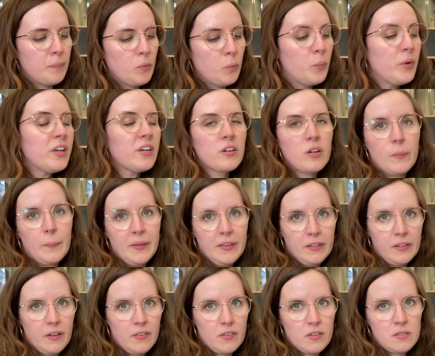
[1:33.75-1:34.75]
we can all be
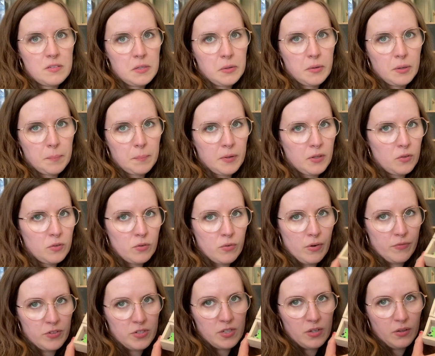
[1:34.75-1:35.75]
in on the secret, but you don't
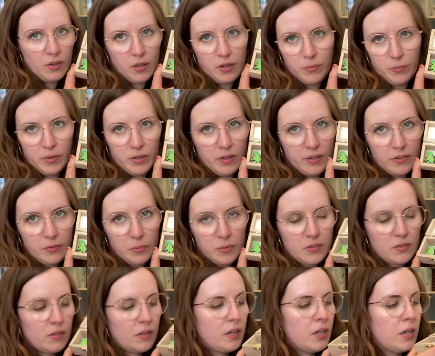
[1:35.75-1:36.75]
have to tell anyone else
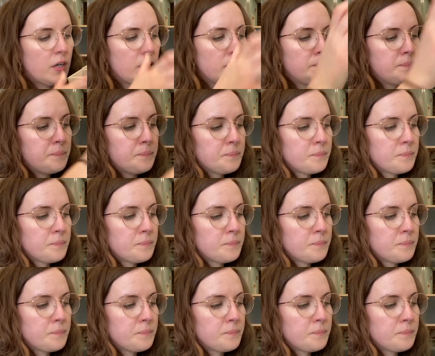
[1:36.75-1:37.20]
what's in here.